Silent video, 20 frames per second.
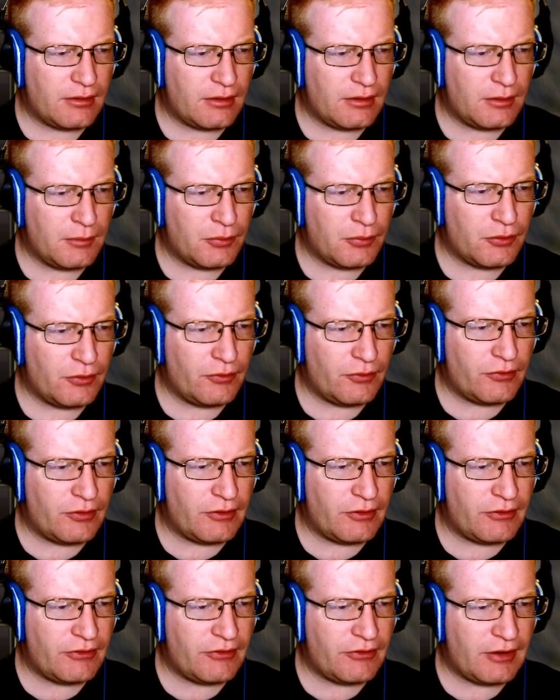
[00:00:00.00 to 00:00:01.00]
improves the
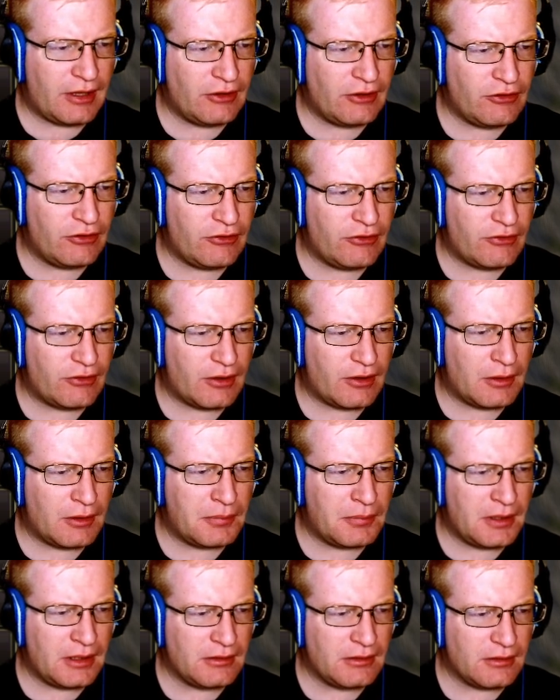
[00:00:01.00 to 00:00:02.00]
sage's
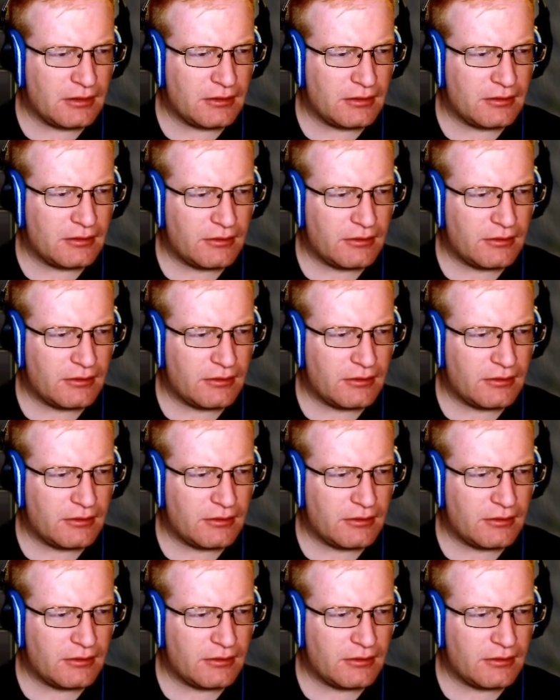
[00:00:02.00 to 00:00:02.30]
opinion